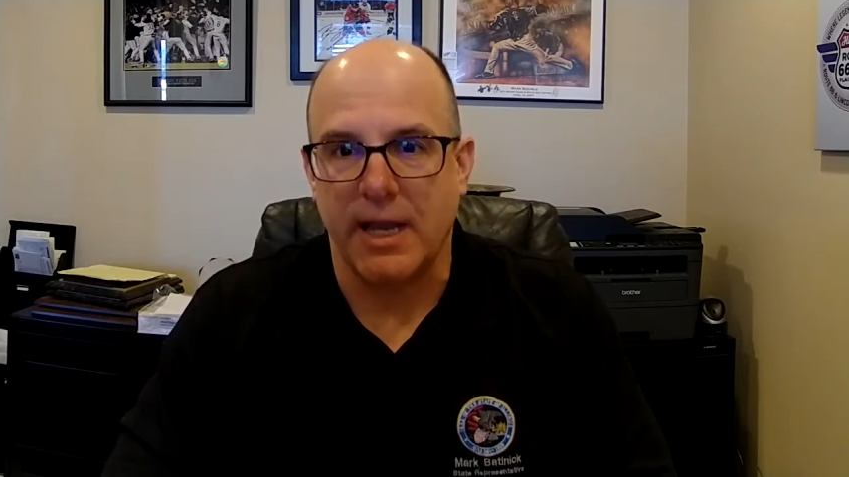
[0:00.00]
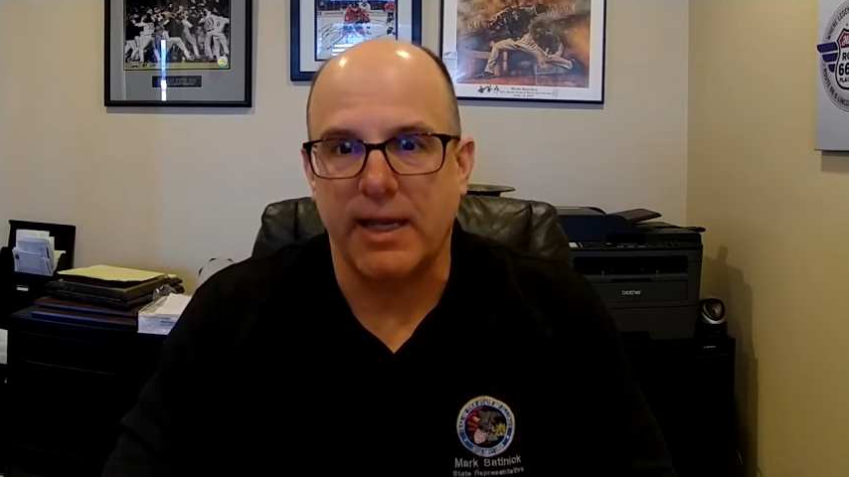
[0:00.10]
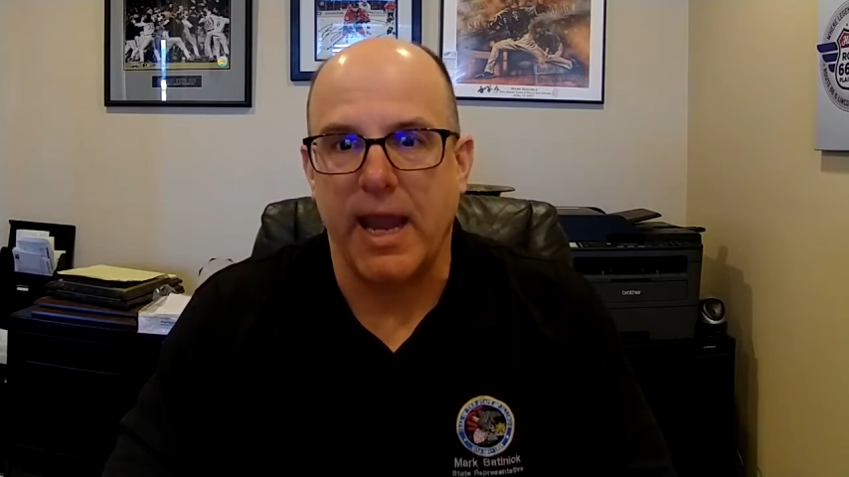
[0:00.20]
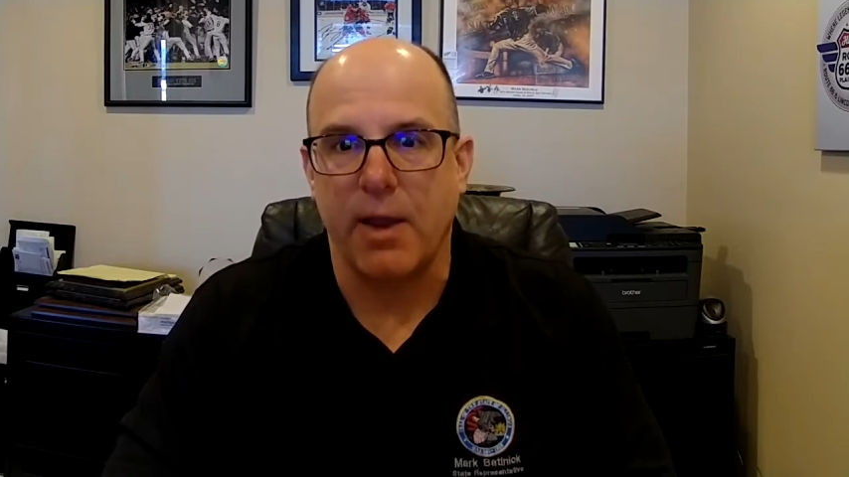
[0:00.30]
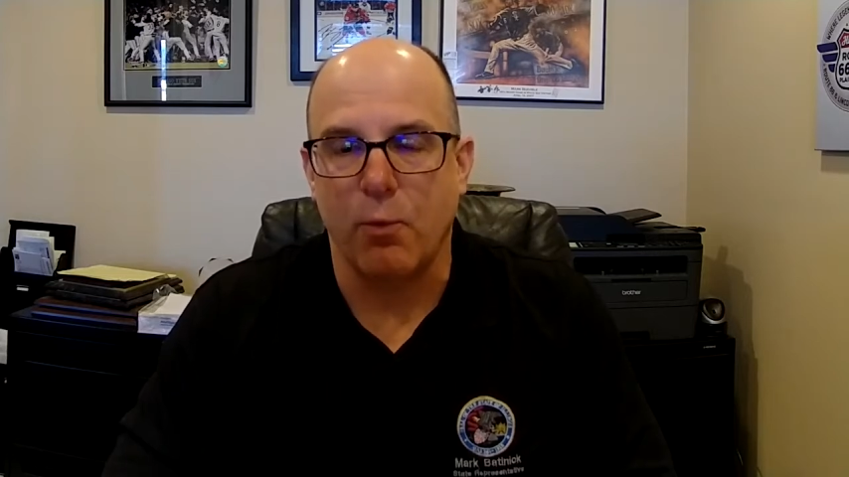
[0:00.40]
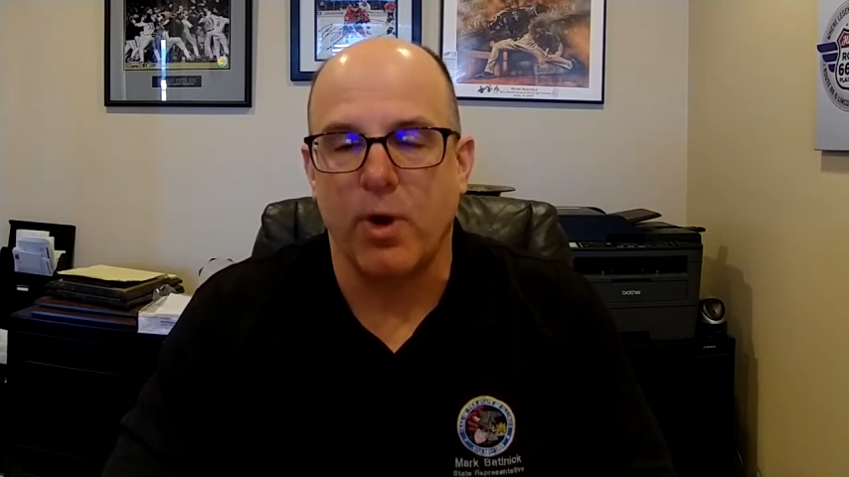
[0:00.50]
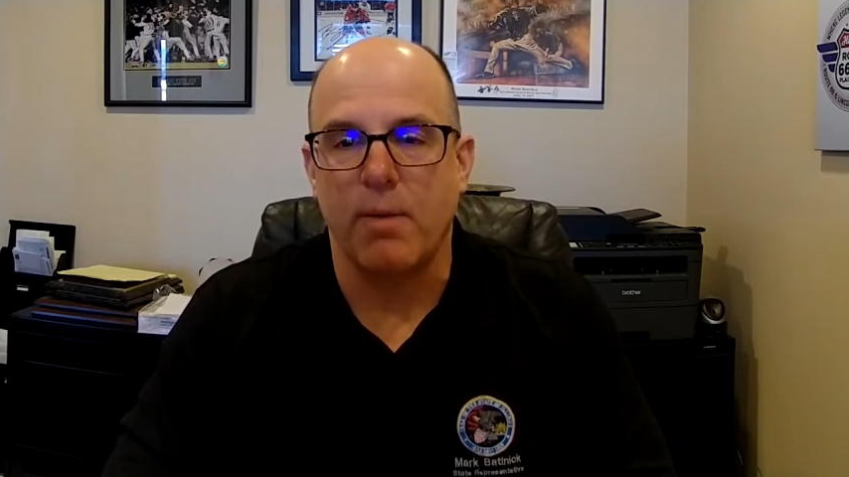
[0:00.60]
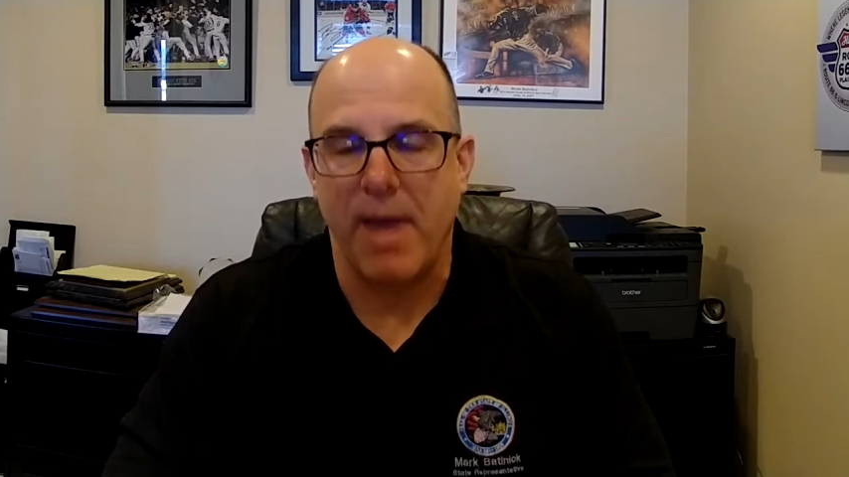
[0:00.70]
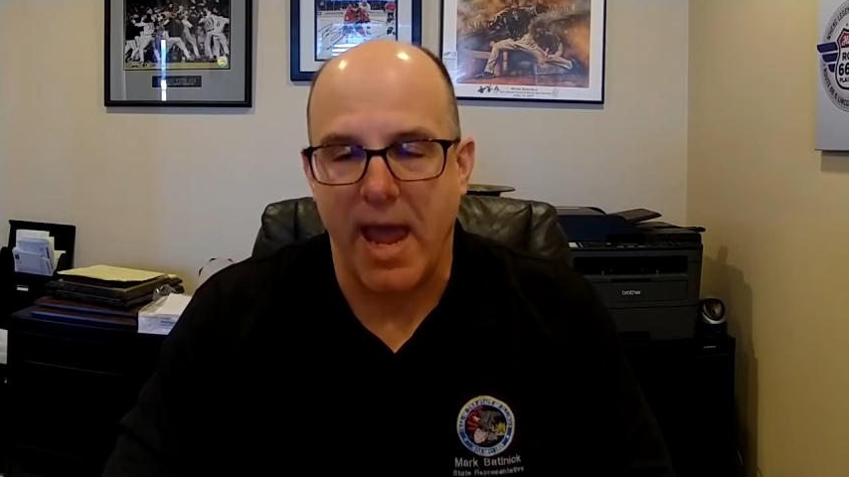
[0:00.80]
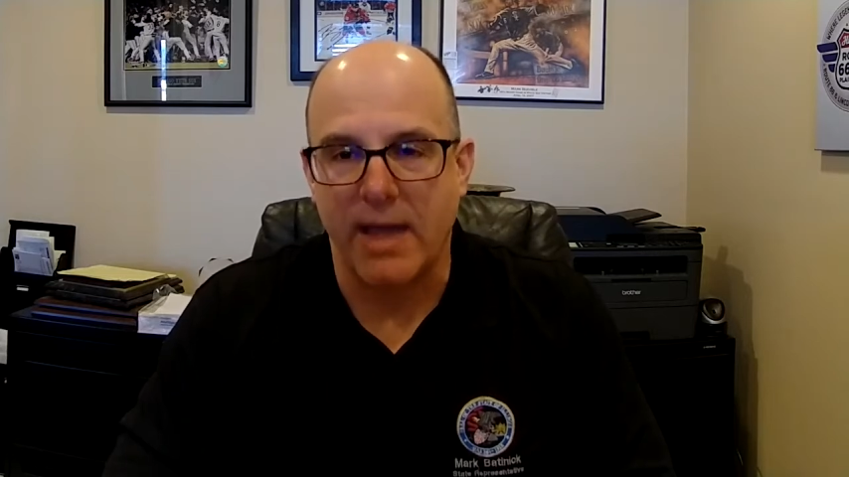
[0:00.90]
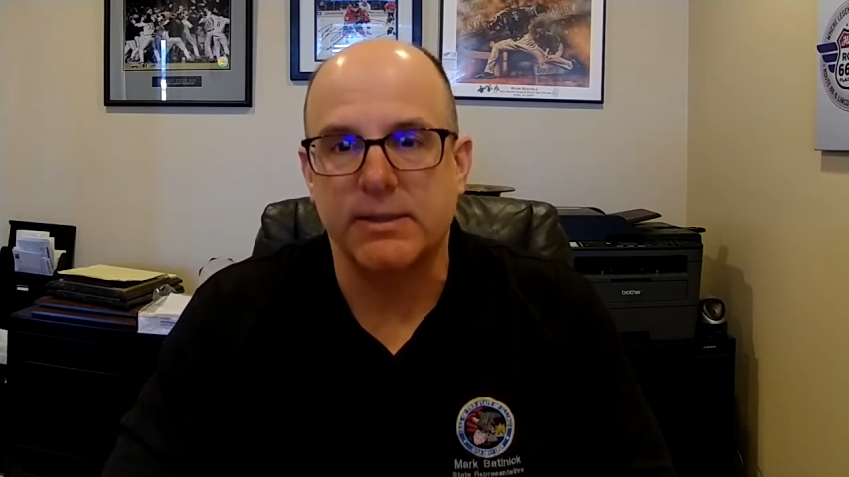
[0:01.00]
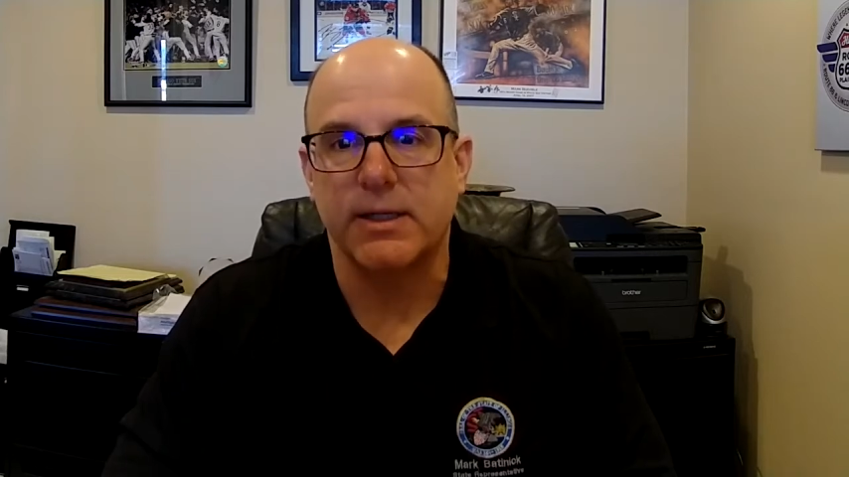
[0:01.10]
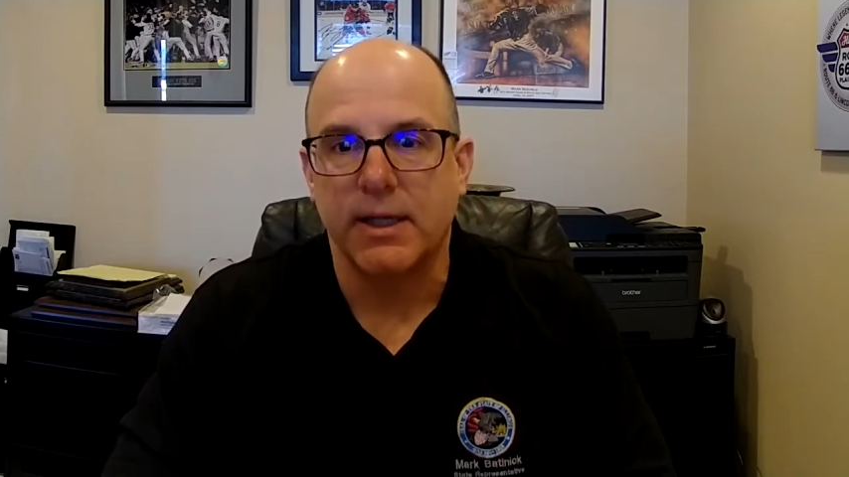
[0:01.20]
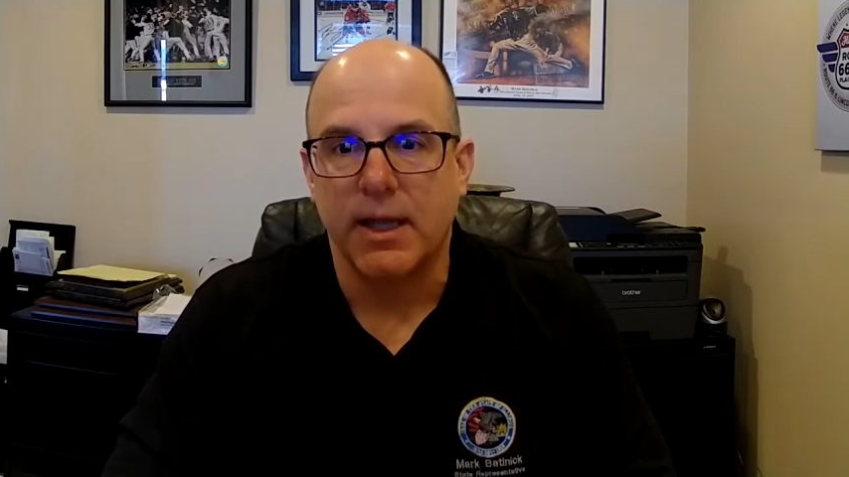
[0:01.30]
and can't wear a mask